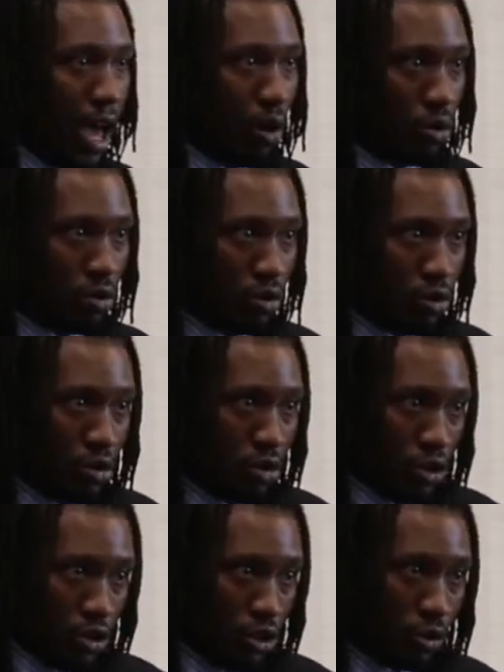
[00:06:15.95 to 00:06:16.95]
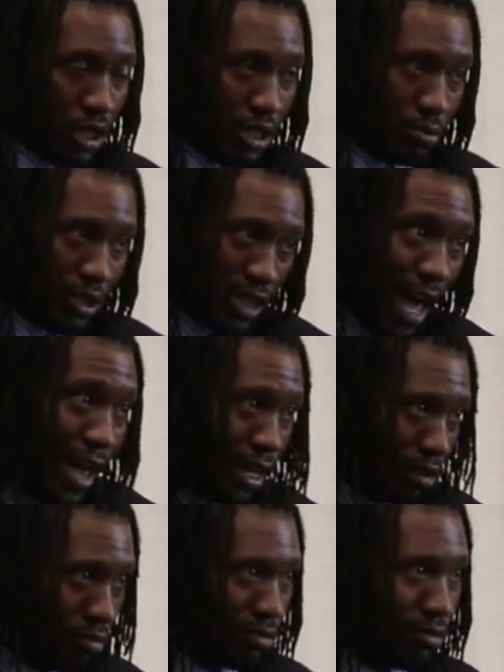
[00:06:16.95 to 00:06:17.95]
Now, you can
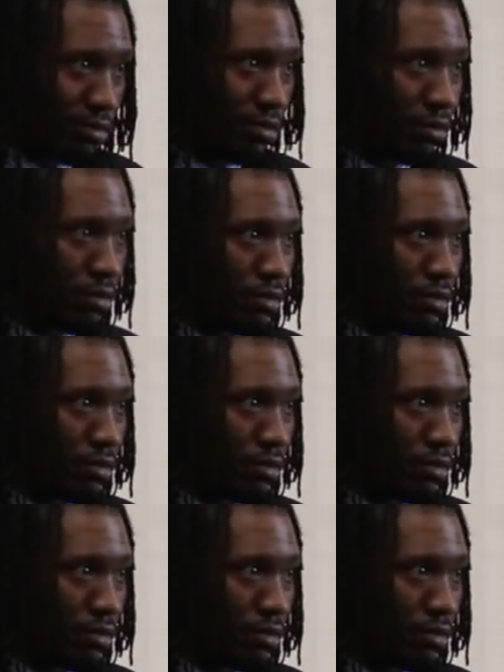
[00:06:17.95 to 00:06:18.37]
subside it